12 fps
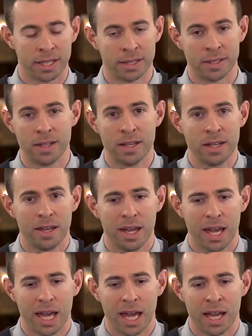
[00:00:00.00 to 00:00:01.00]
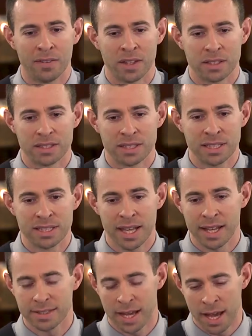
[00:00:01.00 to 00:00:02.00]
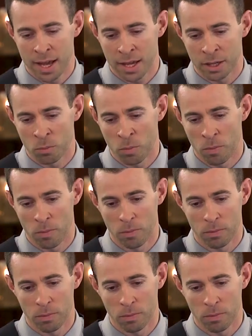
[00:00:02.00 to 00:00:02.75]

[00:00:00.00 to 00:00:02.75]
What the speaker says: And then since that time,